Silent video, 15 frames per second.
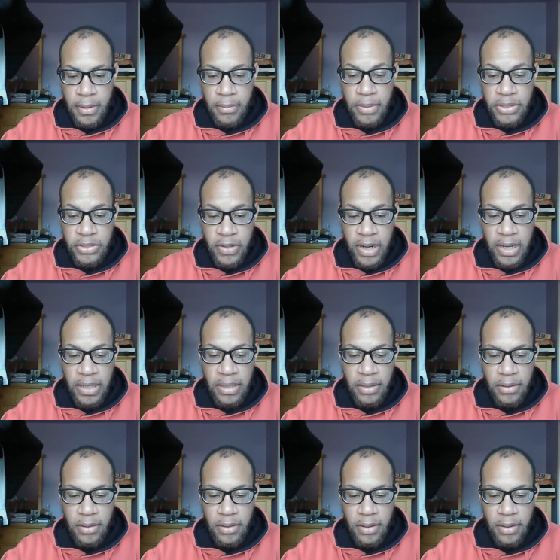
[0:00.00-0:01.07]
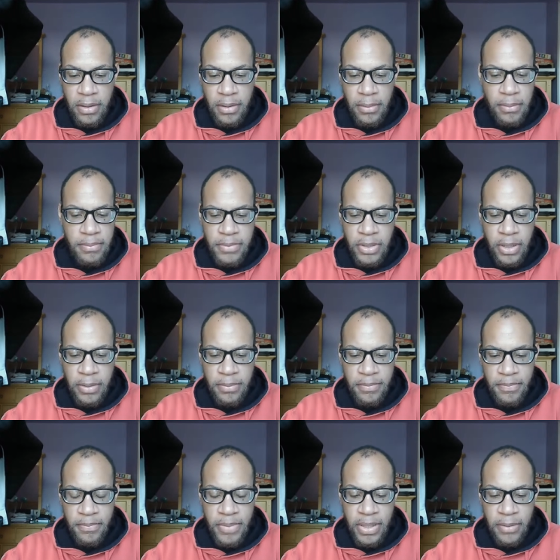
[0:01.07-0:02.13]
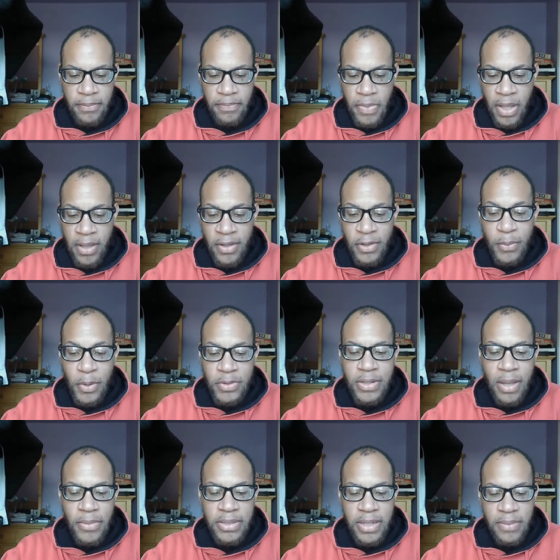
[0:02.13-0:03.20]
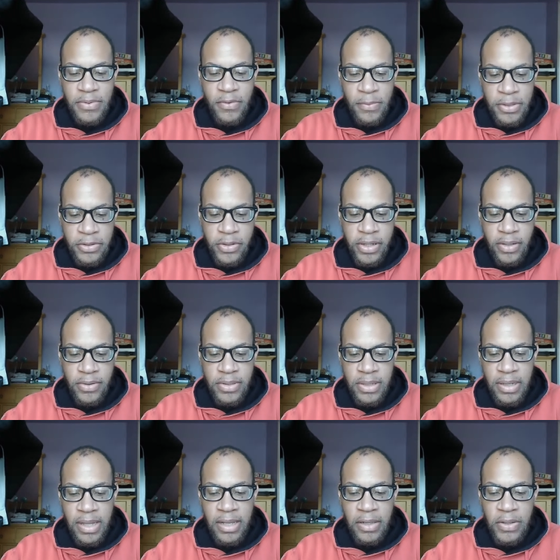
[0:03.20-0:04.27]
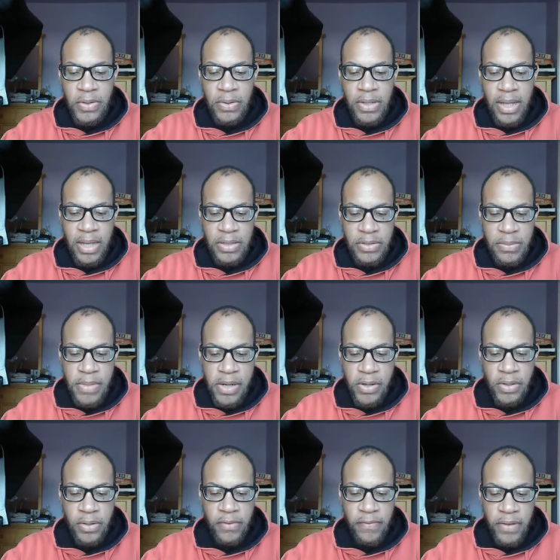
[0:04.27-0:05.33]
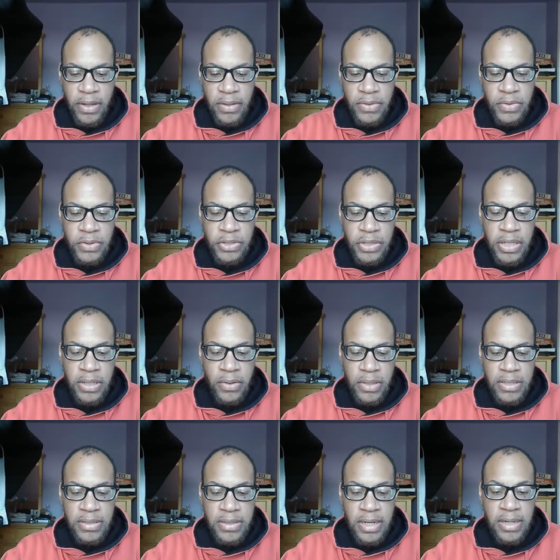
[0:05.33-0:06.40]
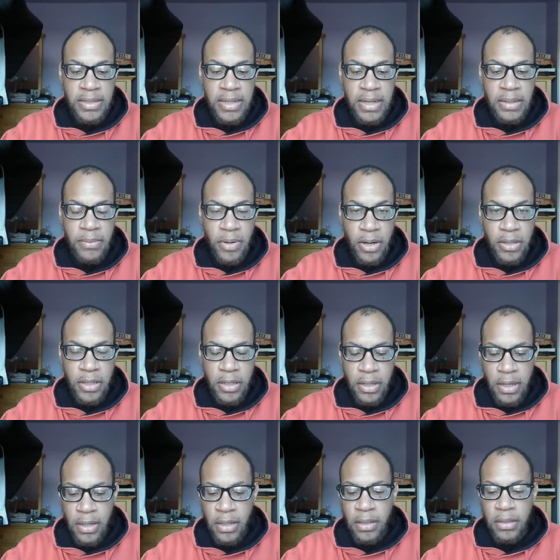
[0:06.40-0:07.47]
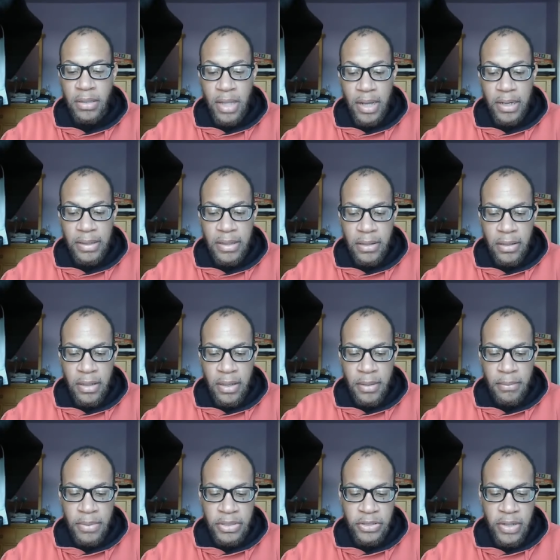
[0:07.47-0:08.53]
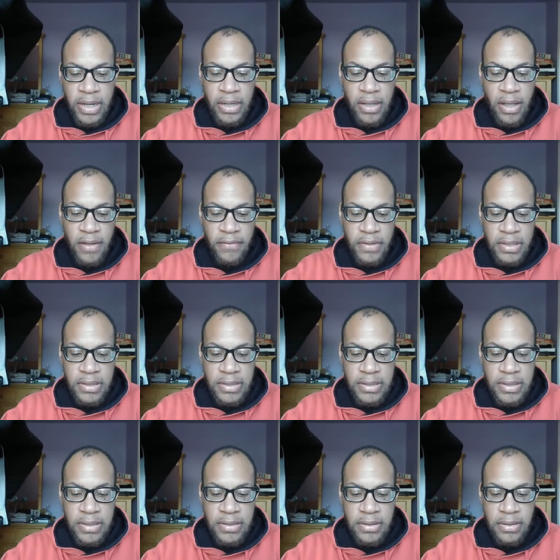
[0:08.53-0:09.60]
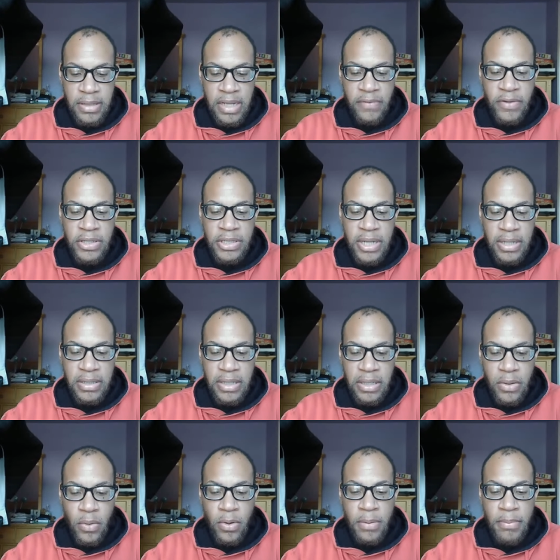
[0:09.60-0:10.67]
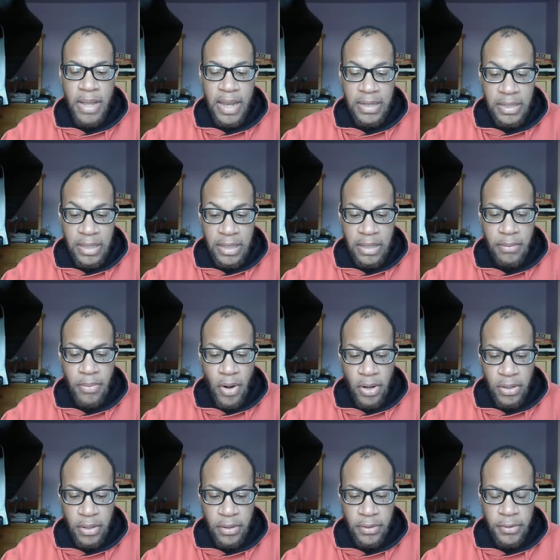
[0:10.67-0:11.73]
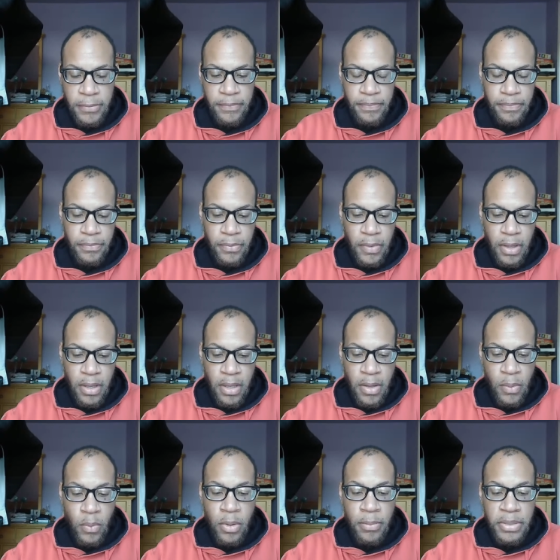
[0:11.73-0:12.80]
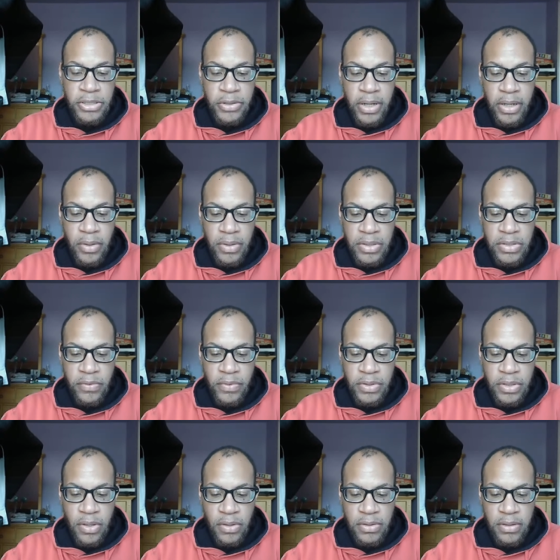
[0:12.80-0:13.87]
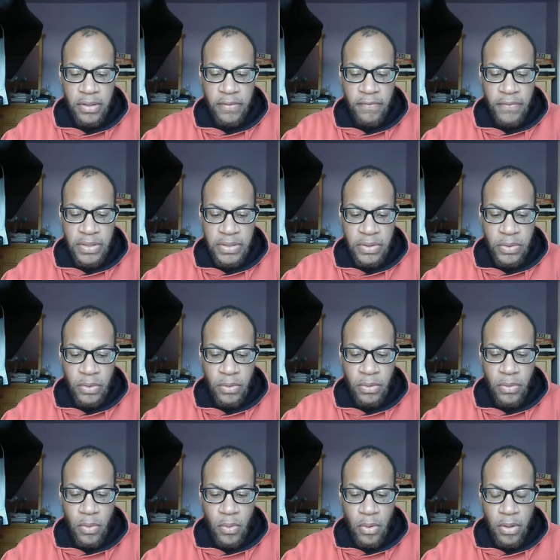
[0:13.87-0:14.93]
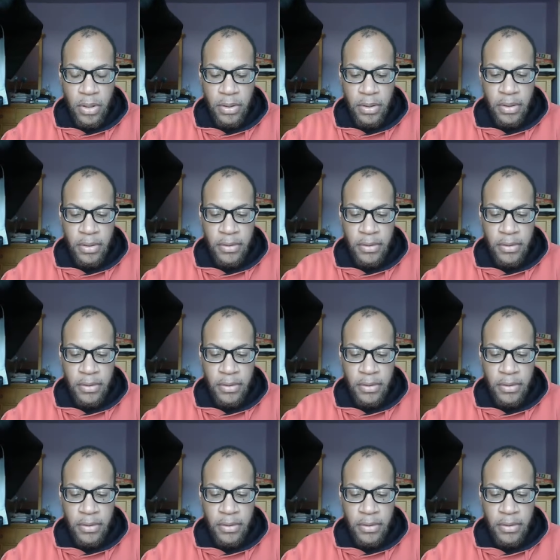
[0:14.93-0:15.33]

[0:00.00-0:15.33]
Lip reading: betraying, uh, sorry, pick up. The most common types of betrayals include extramarital affairs or cheating on a steady dating partner, lying, betraying confidences, and rejecting or abandoning a partner. When betrayal is the result of physical or